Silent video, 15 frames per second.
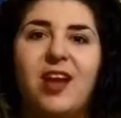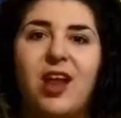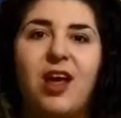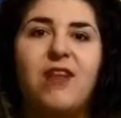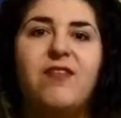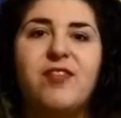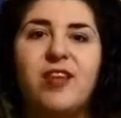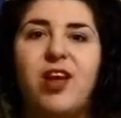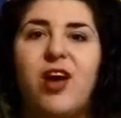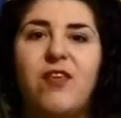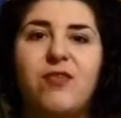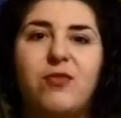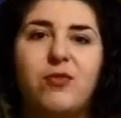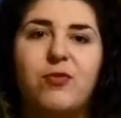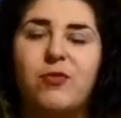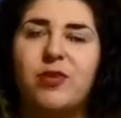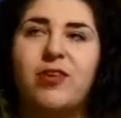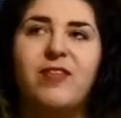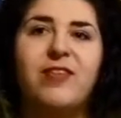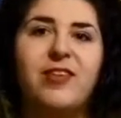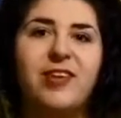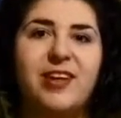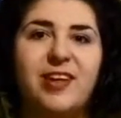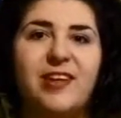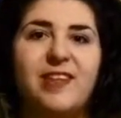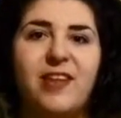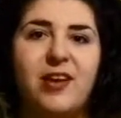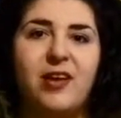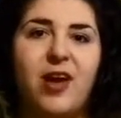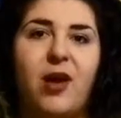love is love wherever it is
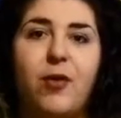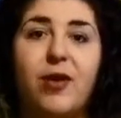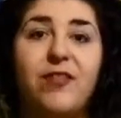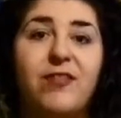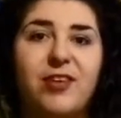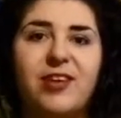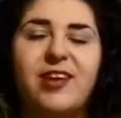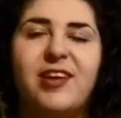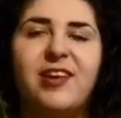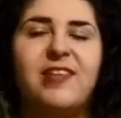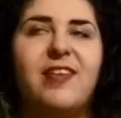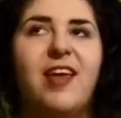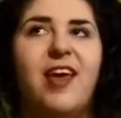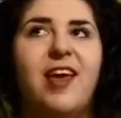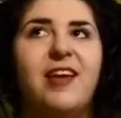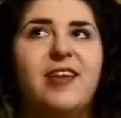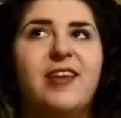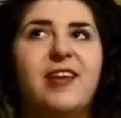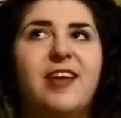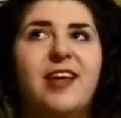and however it is, and